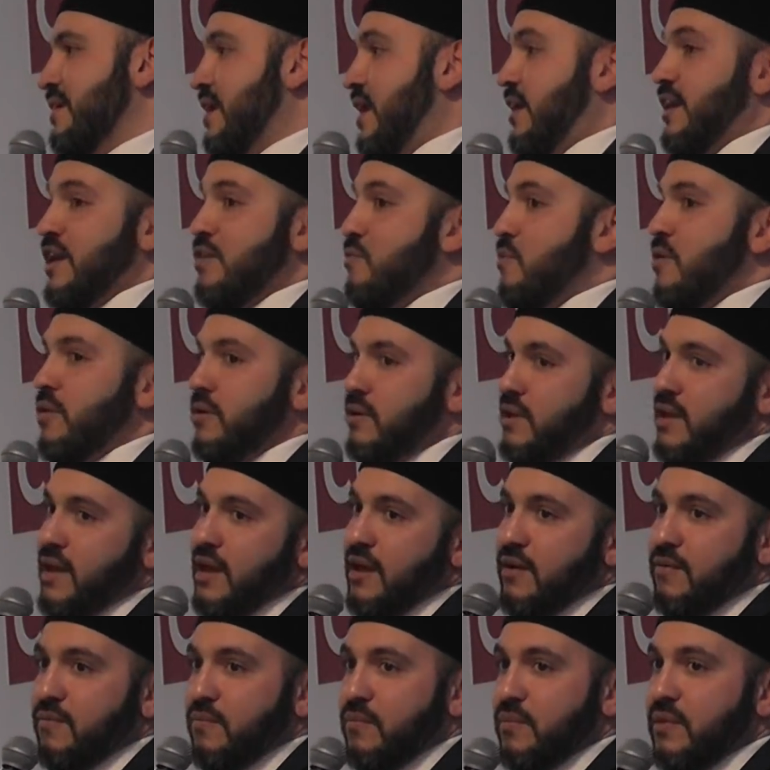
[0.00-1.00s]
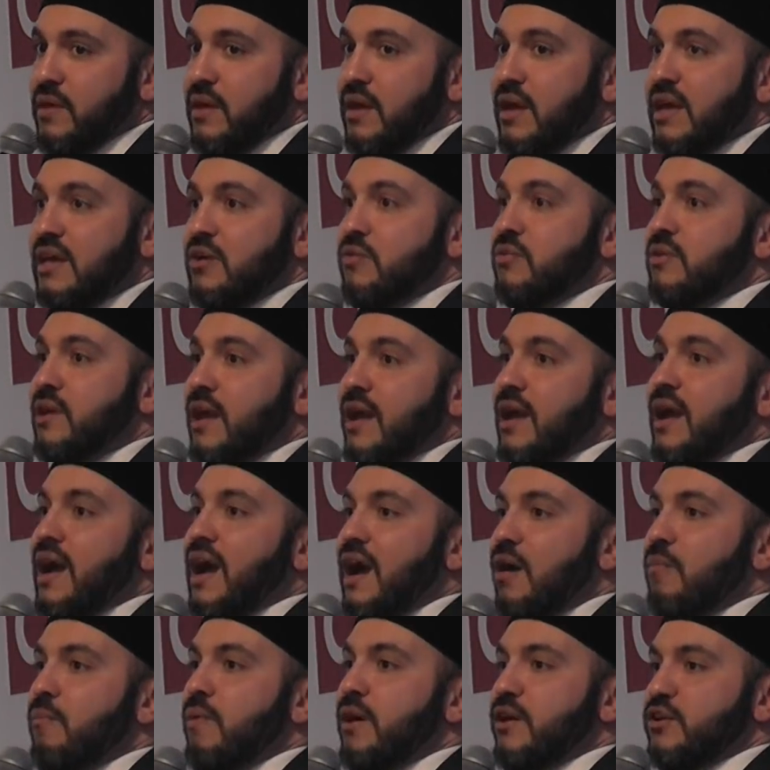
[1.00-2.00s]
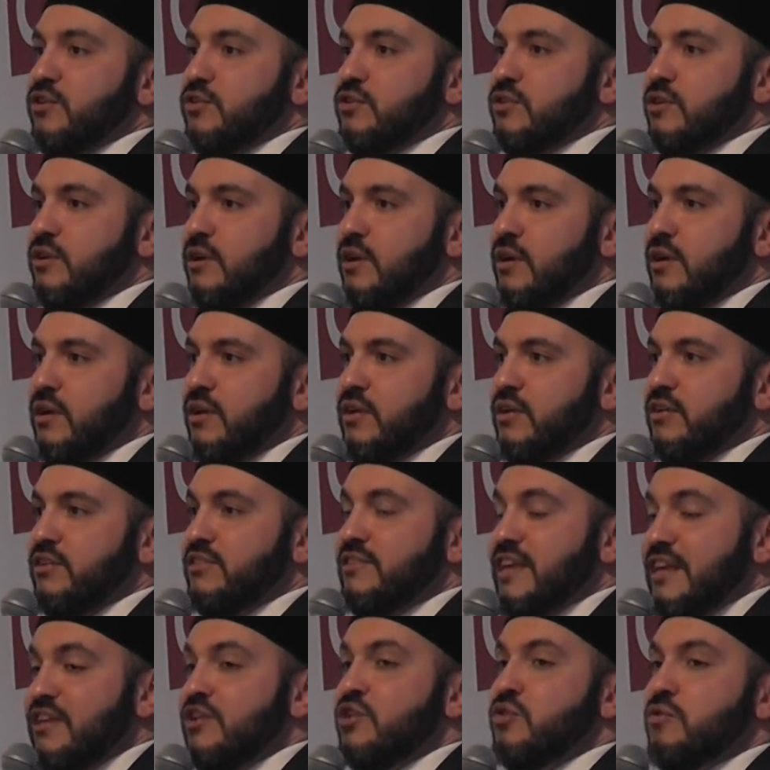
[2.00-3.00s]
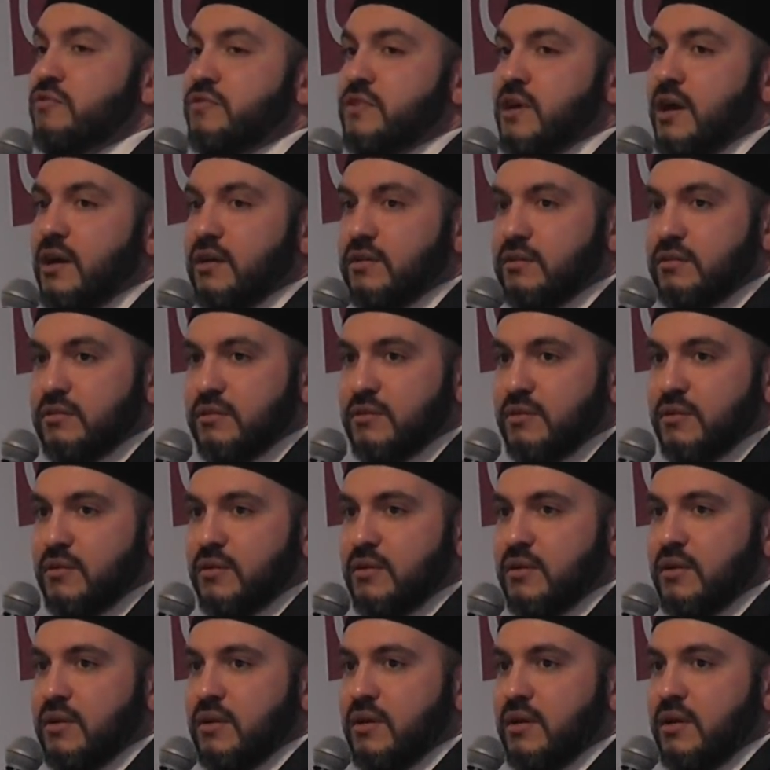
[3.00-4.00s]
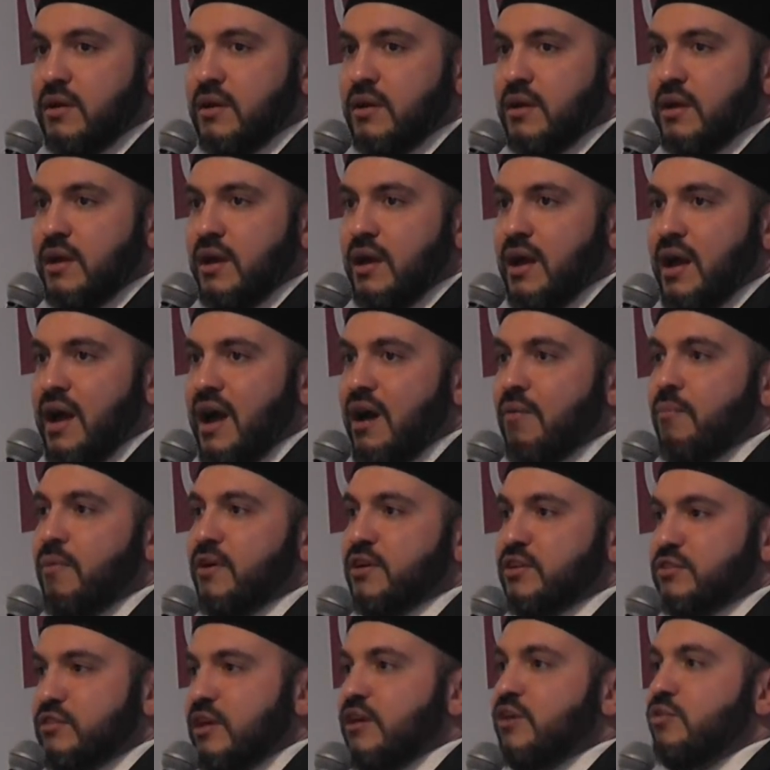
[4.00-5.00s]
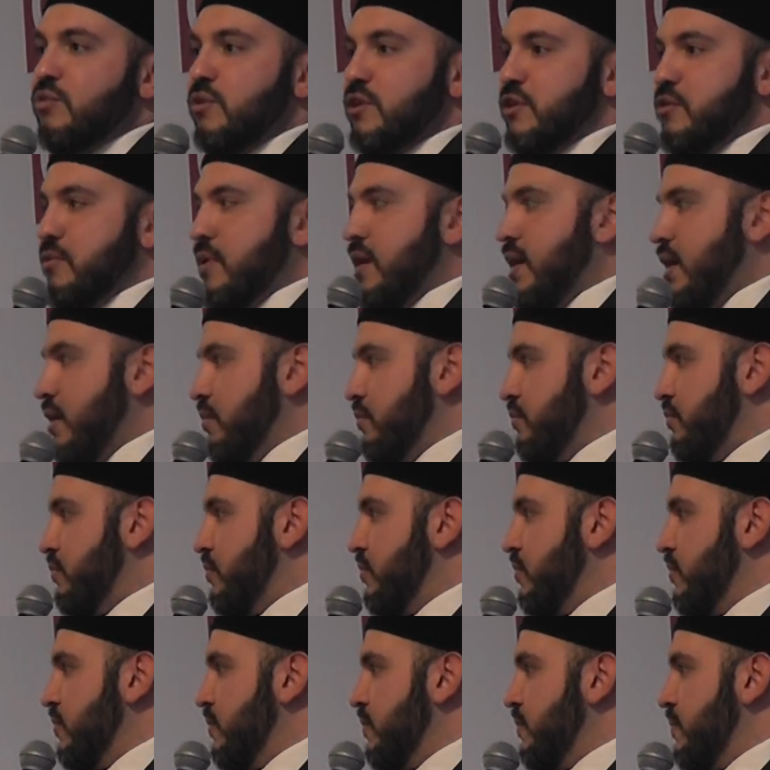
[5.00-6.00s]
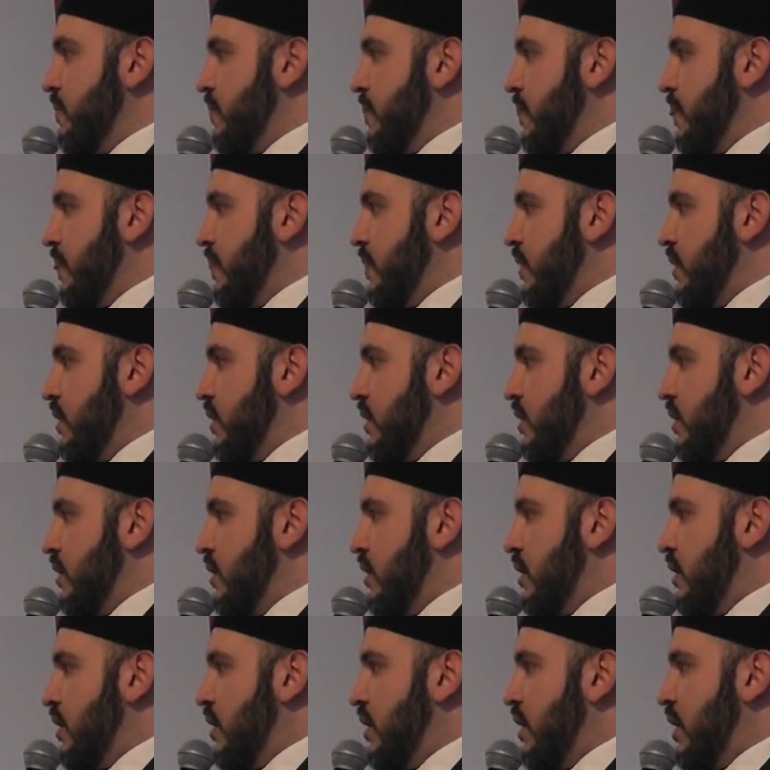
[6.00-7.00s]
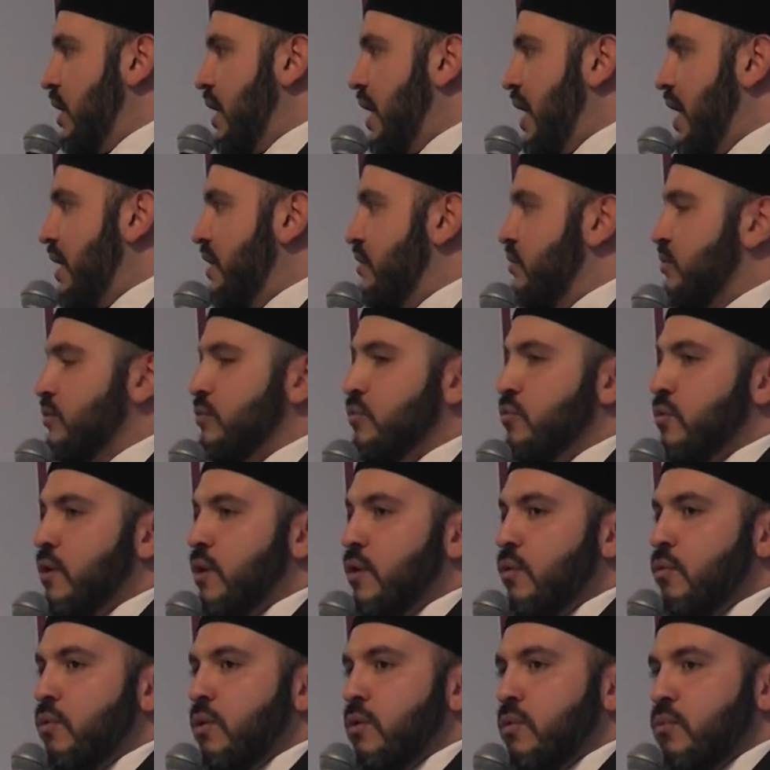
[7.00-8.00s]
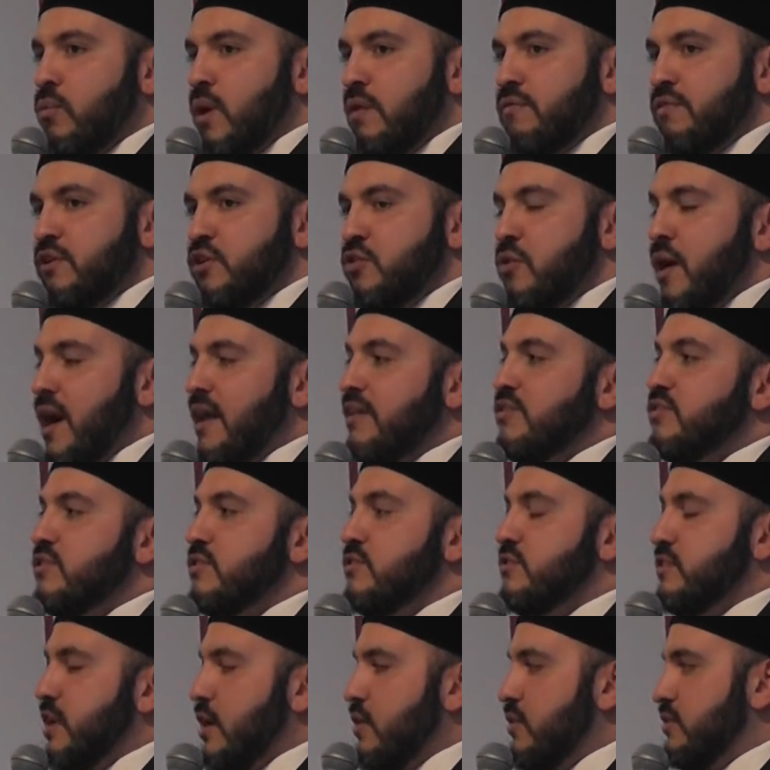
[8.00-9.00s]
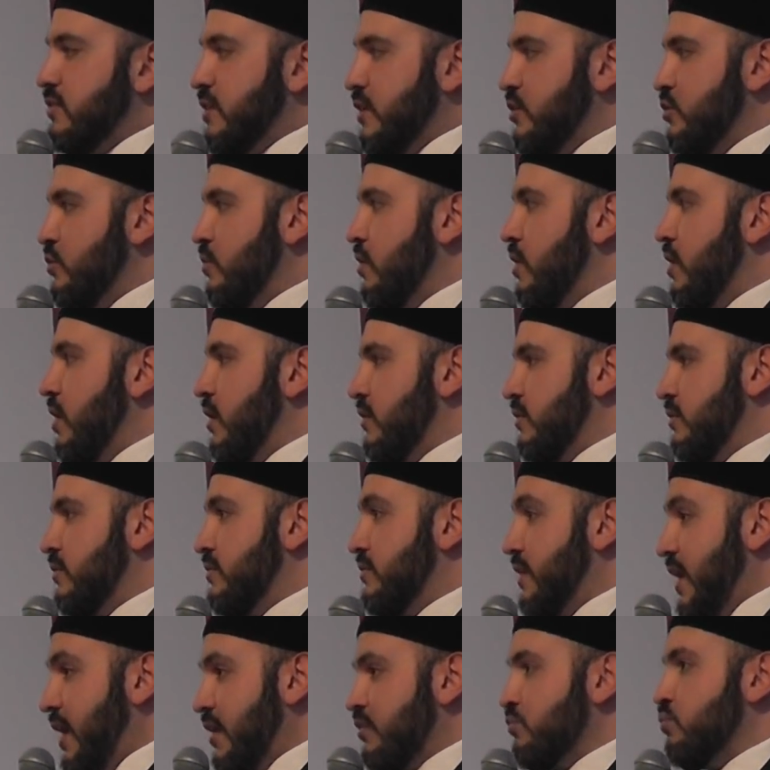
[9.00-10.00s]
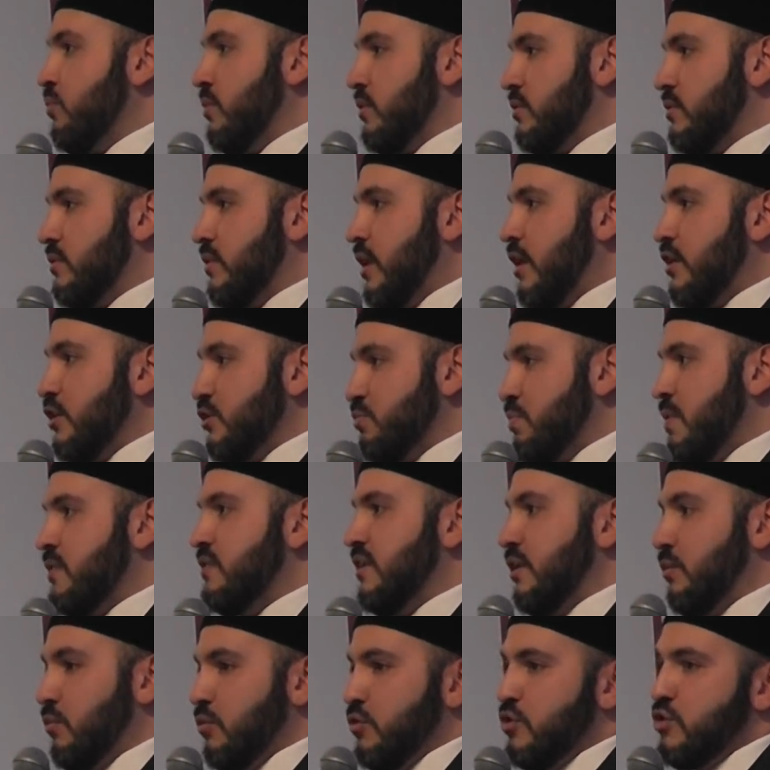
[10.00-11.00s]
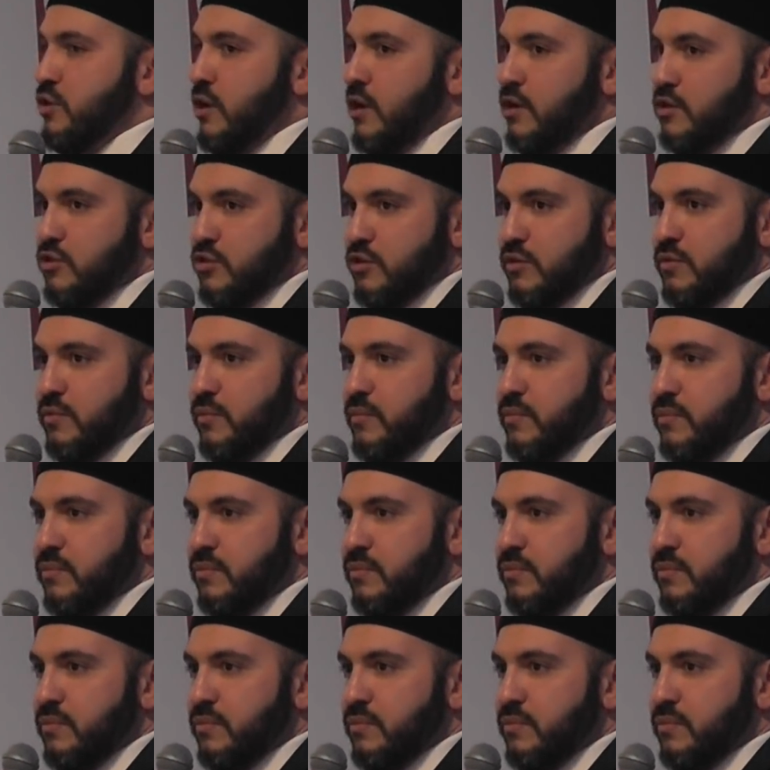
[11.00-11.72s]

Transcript: Allah won't care. He'll care how much sin you've done, how much taqwa you have, and whether you had sincerity in your heart. That's what Allah subhanahu wa ta'ala will judge.